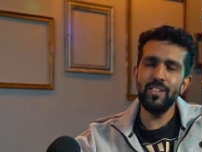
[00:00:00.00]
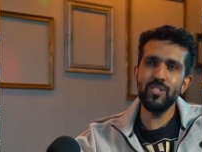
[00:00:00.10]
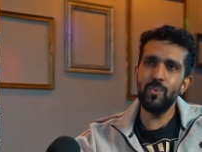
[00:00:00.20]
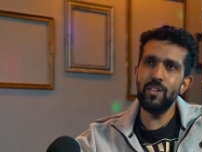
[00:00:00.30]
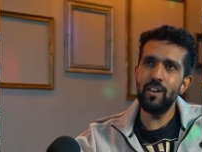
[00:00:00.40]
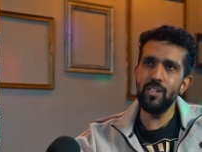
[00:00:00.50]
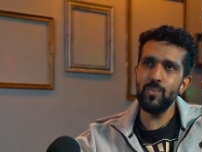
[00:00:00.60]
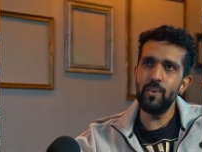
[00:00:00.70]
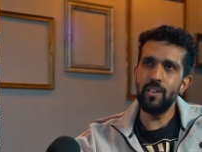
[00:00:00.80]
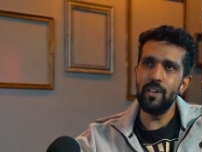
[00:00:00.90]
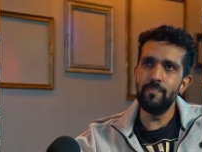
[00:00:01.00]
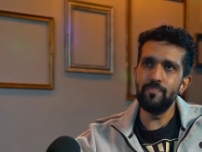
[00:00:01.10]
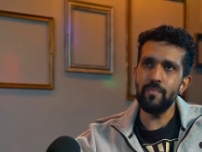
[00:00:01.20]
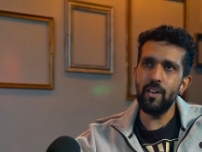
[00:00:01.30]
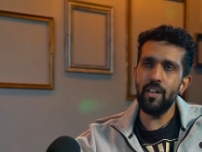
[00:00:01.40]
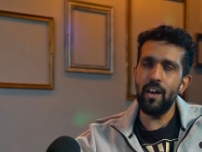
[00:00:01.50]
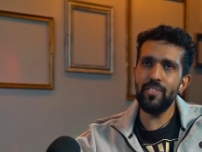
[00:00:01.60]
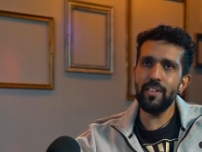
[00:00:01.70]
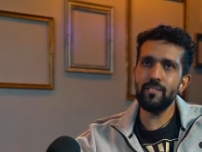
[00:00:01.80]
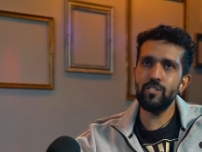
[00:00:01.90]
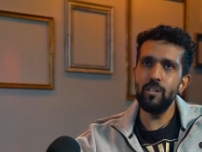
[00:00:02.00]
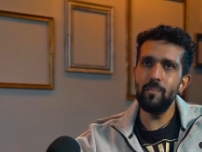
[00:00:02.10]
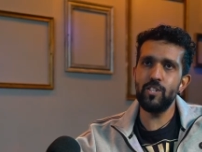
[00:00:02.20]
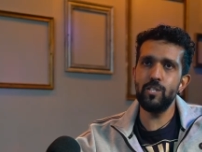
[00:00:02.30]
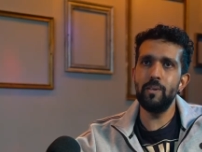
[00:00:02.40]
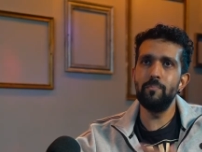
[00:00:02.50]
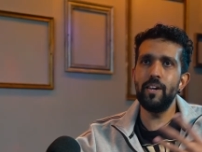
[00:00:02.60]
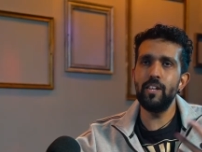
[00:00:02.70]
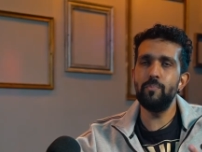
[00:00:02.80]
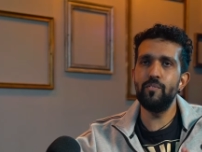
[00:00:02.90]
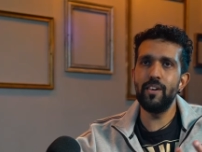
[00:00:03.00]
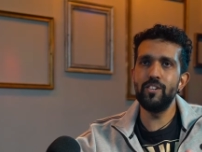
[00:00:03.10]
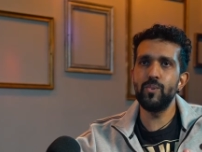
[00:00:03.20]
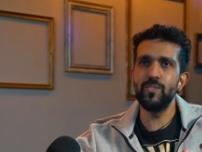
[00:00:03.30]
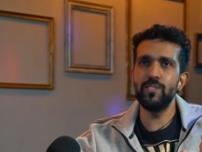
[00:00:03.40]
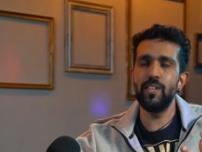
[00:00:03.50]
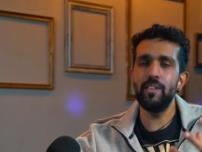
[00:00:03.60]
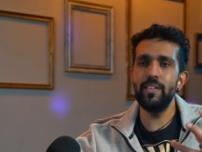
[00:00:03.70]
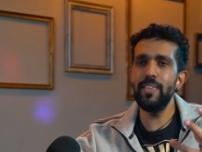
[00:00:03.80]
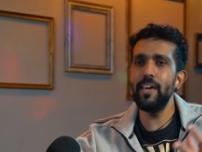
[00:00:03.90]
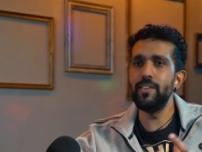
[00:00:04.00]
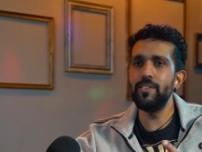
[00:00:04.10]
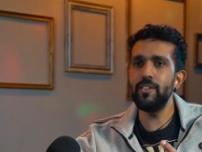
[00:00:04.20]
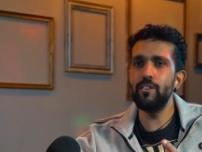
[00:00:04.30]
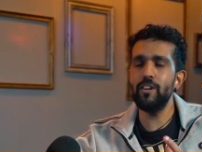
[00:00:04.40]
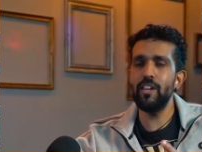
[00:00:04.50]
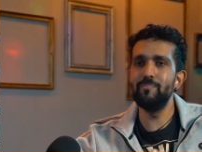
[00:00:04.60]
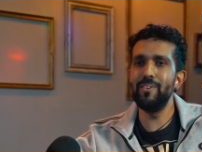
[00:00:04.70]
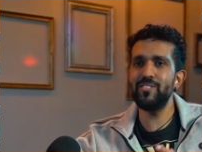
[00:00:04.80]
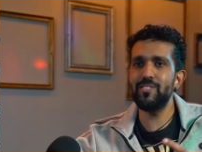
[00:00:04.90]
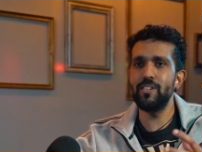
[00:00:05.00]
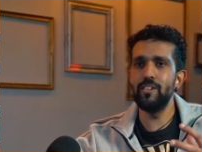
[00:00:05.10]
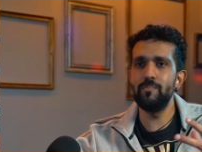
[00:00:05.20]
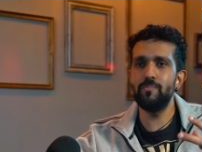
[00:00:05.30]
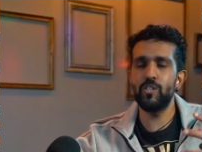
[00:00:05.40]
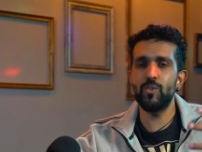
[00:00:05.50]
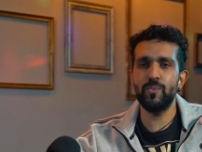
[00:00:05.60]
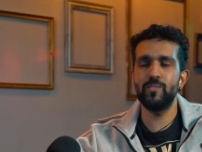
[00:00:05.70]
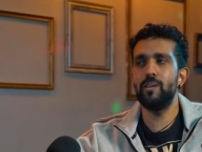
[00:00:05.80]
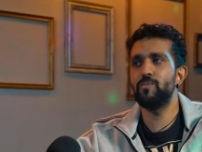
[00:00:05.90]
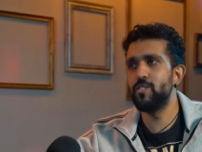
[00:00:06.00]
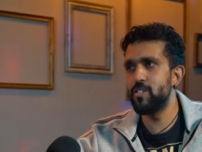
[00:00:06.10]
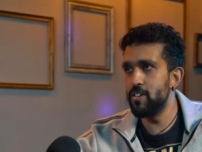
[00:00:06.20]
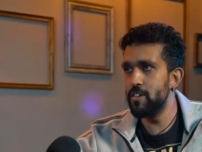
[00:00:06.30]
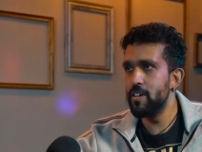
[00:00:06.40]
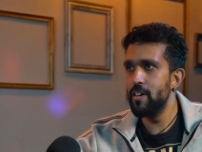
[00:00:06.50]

I just want to. I just want. Um, I think too much has been made up of the entrances, and in the end, you kind of missed the drinks reception too.